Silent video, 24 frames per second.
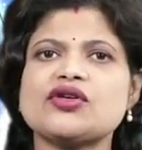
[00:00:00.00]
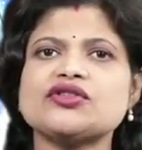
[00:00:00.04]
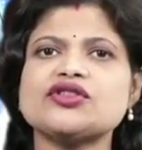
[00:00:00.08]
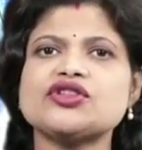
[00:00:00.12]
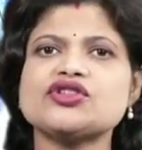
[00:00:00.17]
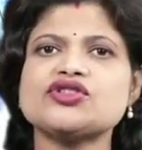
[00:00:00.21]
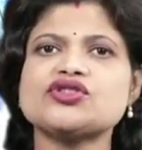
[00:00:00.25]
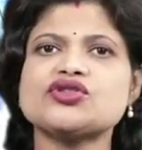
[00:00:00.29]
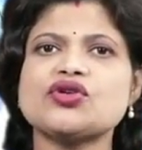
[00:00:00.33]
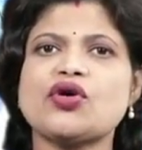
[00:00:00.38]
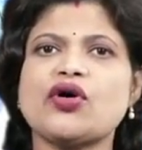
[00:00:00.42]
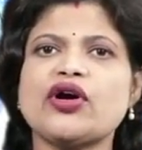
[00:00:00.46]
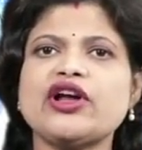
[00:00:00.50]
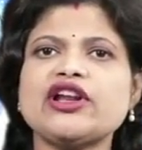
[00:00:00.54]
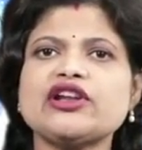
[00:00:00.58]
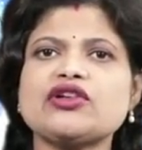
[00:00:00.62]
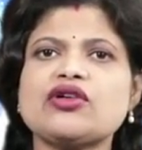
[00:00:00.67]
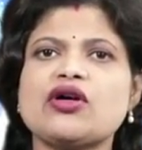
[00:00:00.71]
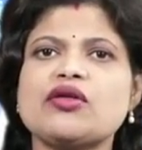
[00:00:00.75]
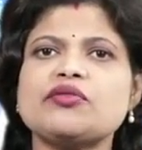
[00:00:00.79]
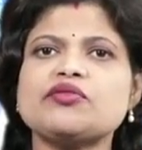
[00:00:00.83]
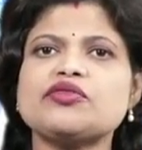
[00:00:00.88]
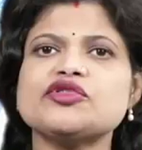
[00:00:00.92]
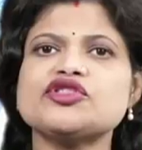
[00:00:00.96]
on the soil
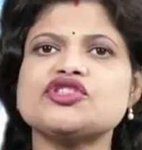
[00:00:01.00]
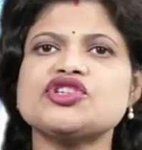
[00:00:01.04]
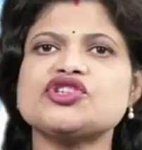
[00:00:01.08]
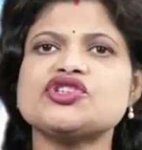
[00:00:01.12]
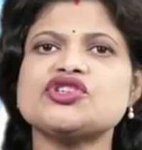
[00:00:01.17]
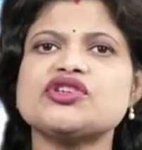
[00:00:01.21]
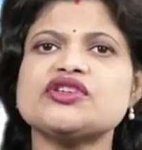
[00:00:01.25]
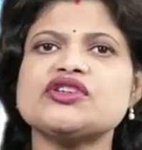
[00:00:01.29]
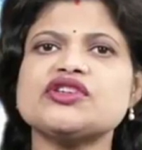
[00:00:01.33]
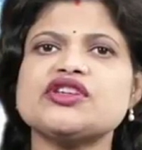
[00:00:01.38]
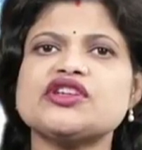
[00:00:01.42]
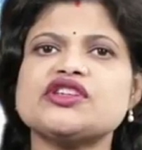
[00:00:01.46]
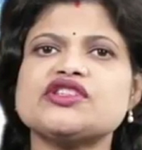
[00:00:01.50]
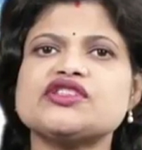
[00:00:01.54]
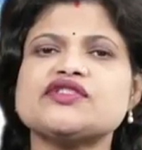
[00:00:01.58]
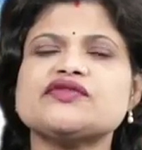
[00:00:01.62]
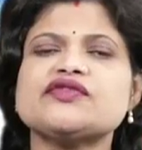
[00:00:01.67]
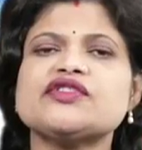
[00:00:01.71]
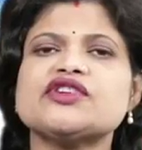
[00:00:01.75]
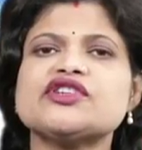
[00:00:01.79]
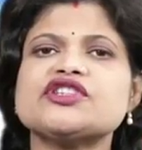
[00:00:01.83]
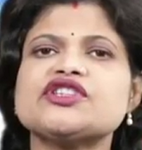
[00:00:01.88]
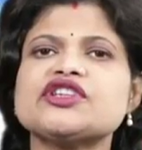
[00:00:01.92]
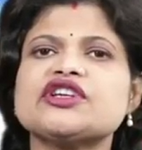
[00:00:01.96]
composition, its
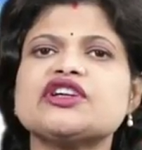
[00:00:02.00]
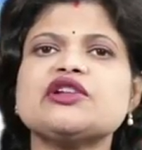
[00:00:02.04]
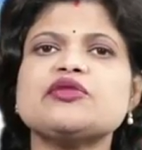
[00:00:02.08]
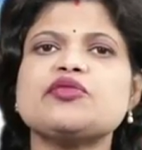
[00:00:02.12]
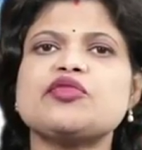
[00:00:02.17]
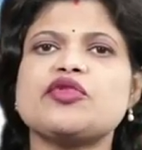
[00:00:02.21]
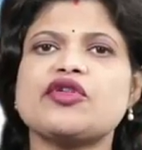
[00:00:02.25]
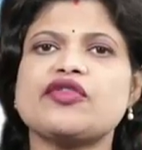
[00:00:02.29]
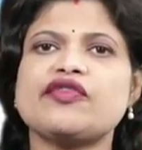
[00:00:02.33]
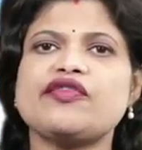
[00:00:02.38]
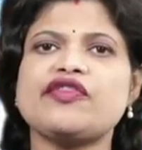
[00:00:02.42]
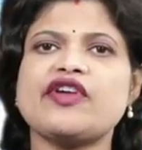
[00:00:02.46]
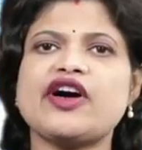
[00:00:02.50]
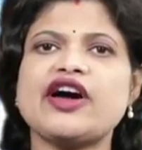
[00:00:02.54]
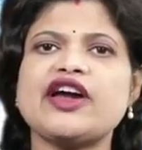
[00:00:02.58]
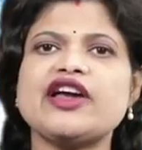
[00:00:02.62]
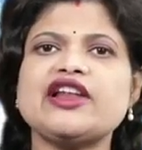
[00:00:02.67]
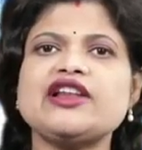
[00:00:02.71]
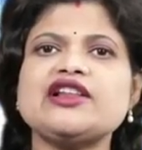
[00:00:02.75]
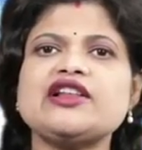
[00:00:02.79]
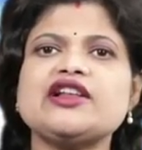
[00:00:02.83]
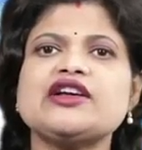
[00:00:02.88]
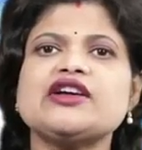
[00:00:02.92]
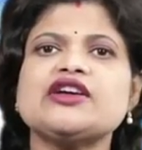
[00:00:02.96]
vertical
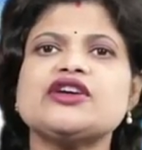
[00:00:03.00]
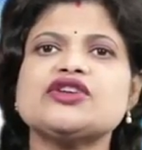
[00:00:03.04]
profile,